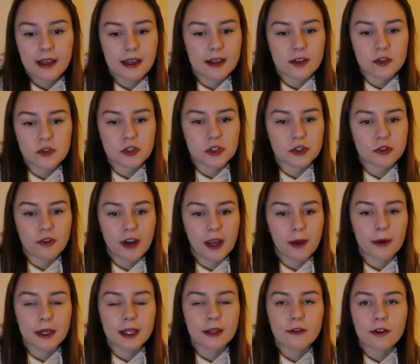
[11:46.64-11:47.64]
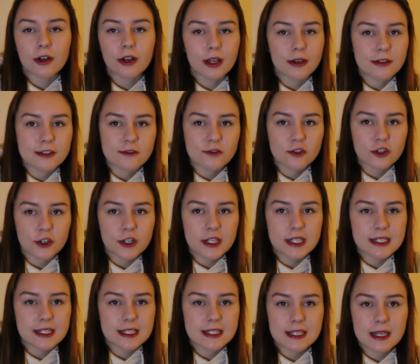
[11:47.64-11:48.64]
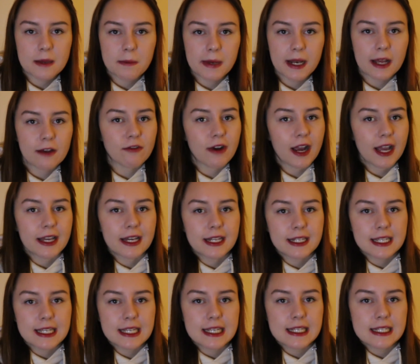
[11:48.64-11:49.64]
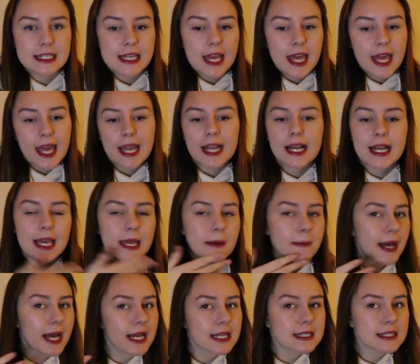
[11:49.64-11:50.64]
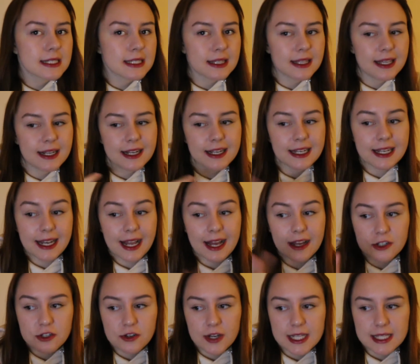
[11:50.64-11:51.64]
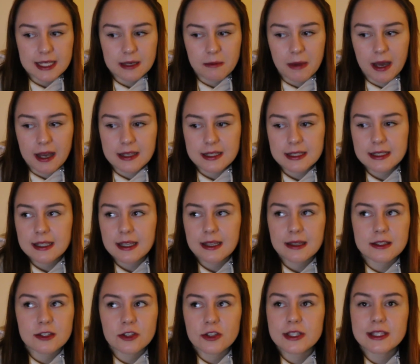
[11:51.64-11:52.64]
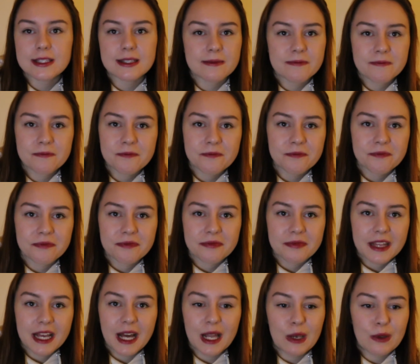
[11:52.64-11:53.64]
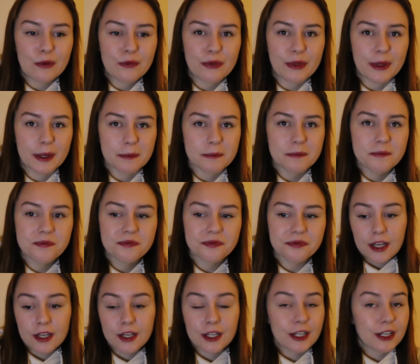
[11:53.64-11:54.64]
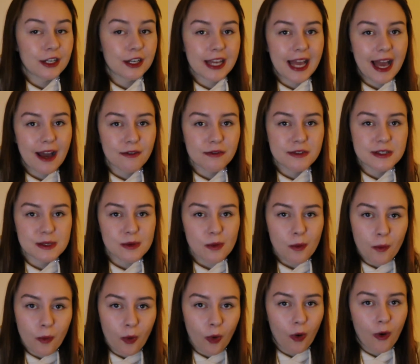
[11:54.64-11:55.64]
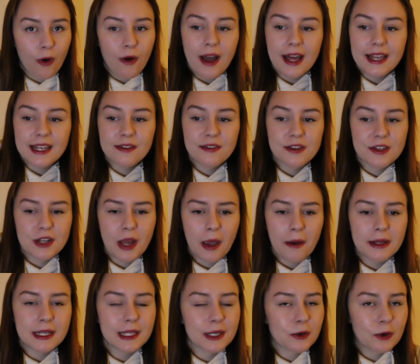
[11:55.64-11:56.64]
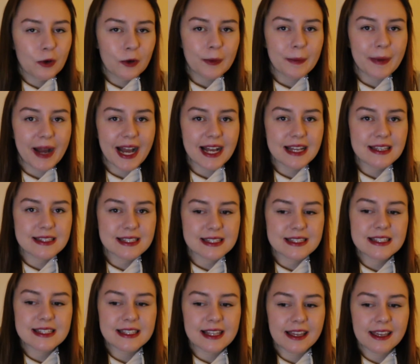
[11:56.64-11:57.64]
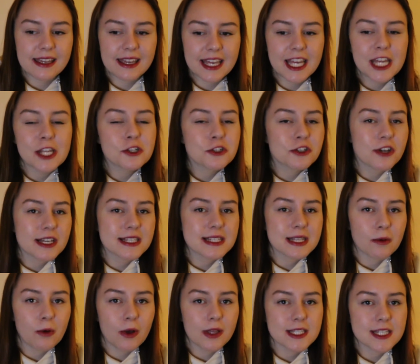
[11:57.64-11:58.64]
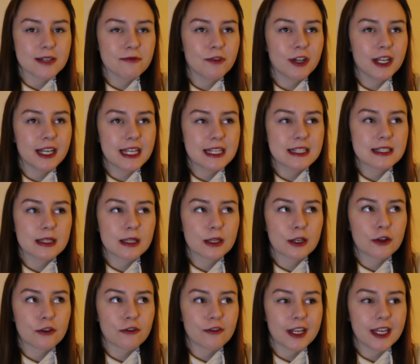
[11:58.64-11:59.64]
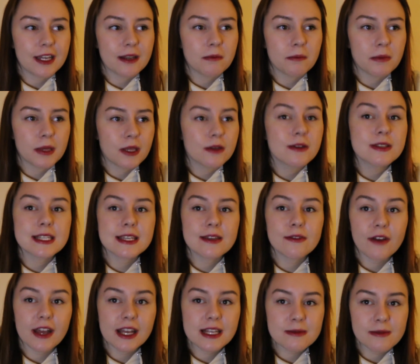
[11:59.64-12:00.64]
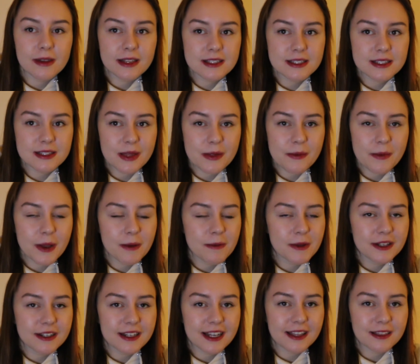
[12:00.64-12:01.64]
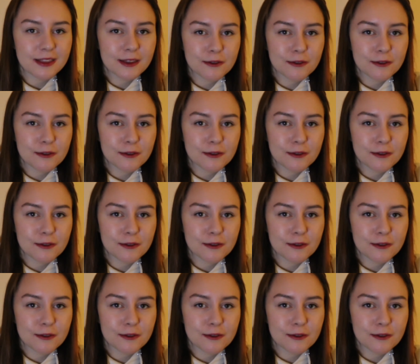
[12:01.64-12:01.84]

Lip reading: It's just great when you've got loads of choice, because you can be like, right, I need a clay mask and then I need a hydrating mask. It's just, I love them. Gonna look out for some more, and if you know any cool masks, like interesting ones, I'm really into the Korean beauty face masks at the moment, like